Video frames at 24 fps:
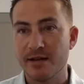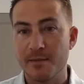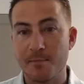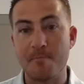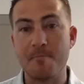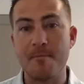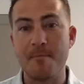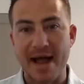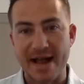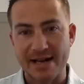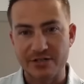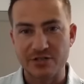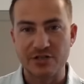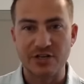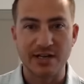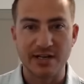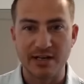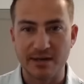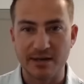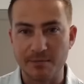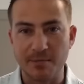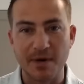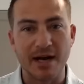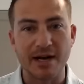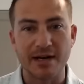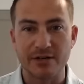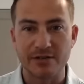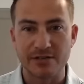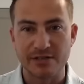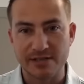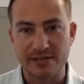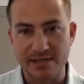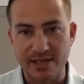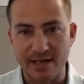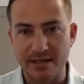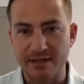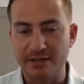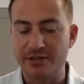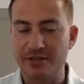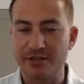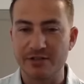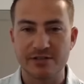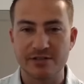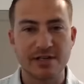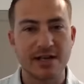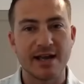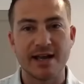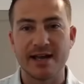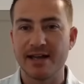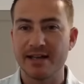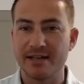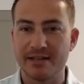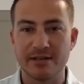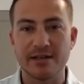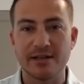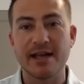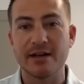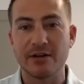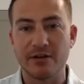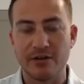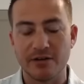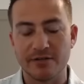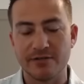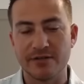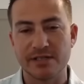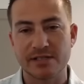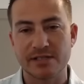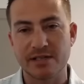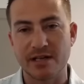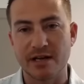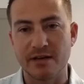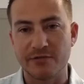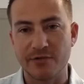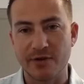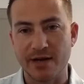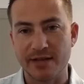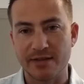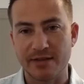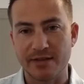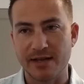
matching buyers and sellers and all this stuff, right?